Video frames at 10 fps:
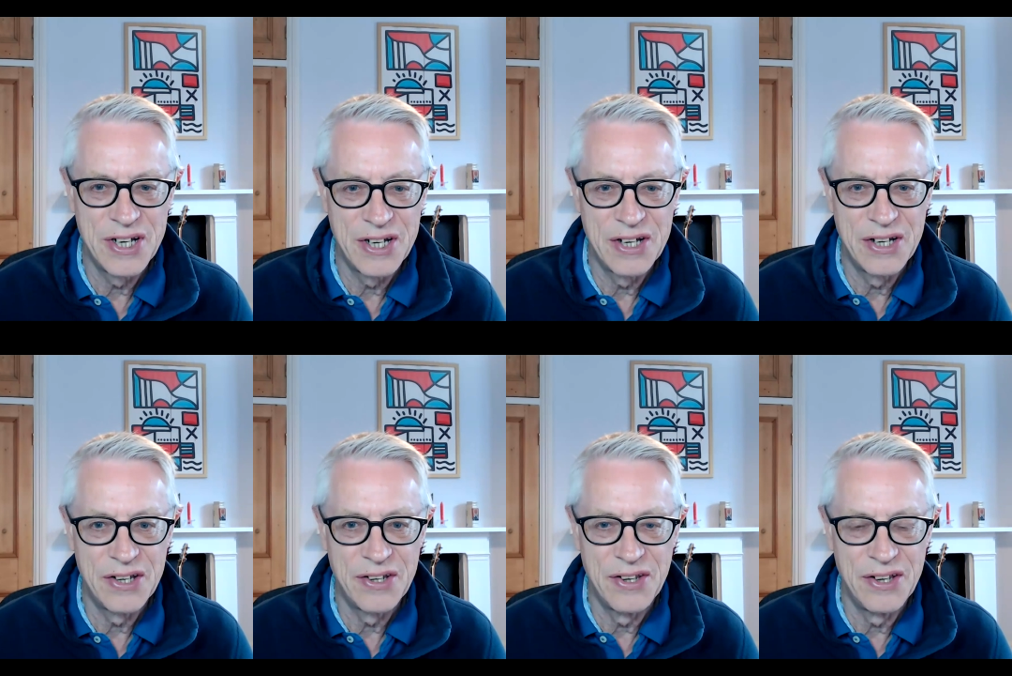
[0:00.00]

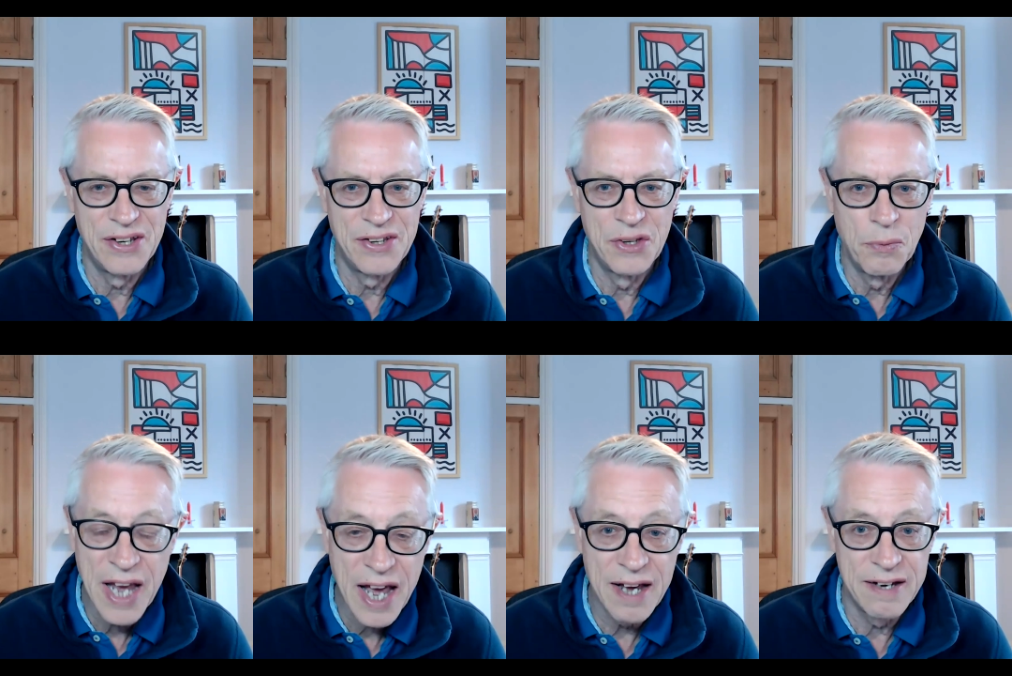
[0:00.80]
that
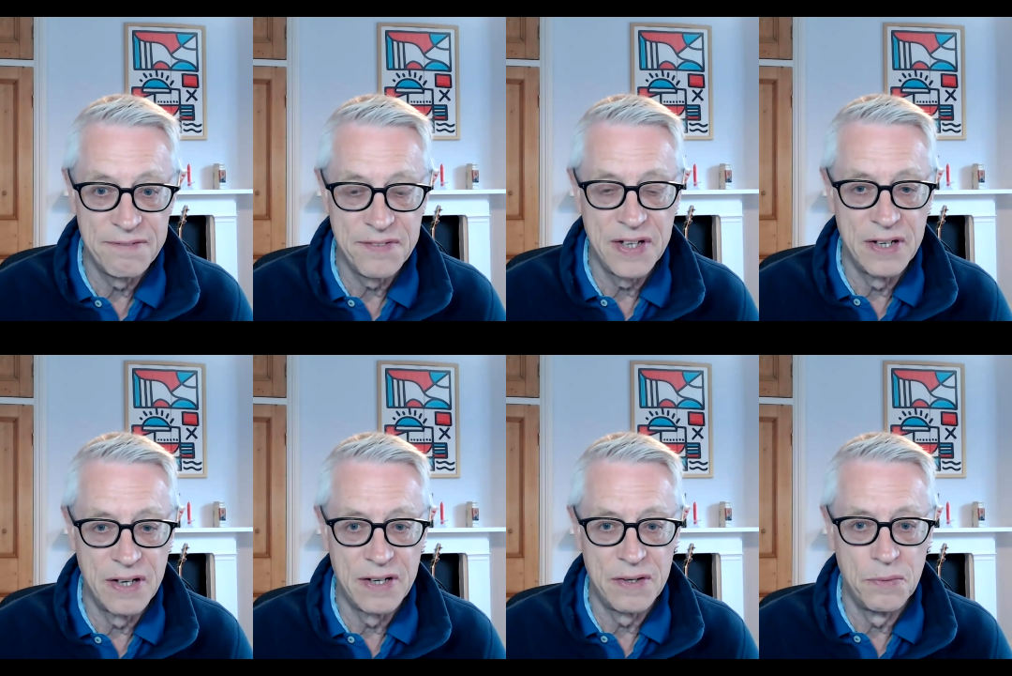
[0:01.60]
we have in
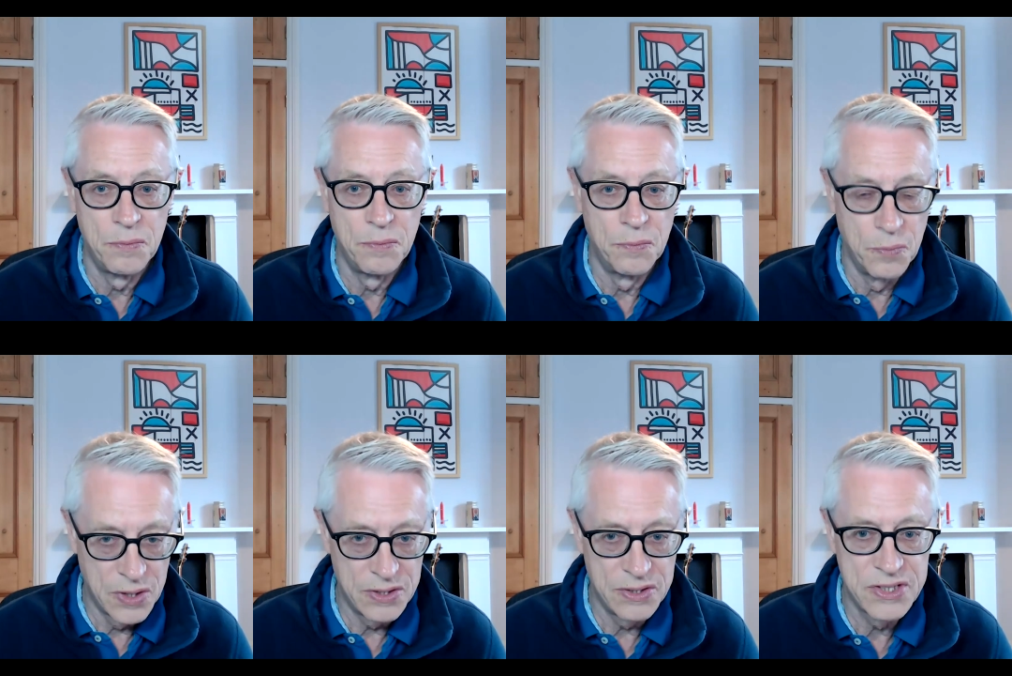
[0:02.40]
our
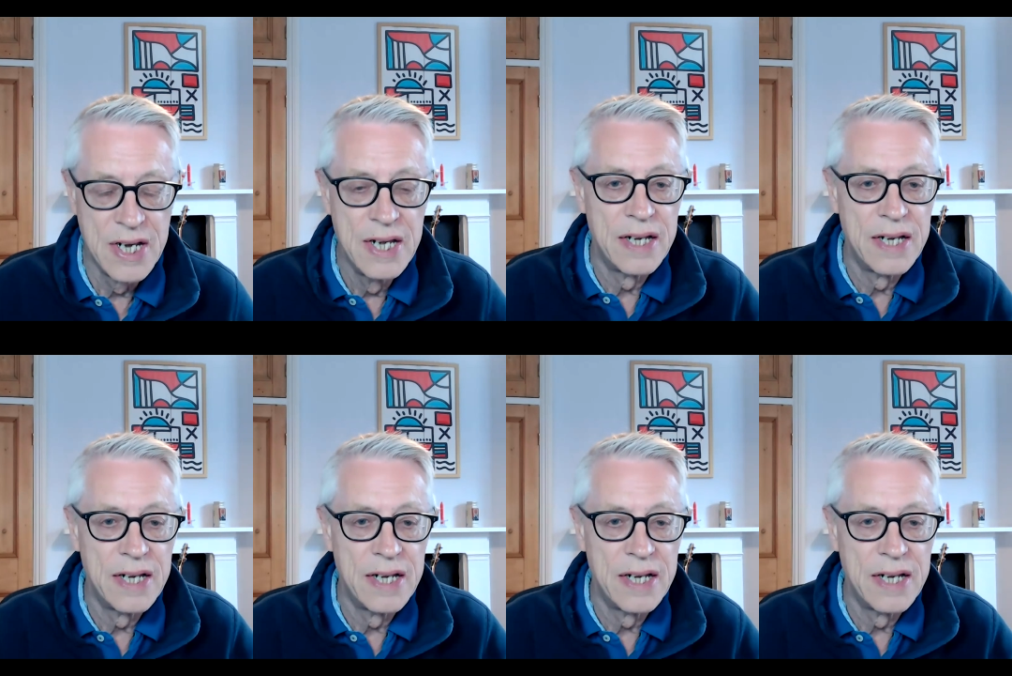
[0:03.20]
world.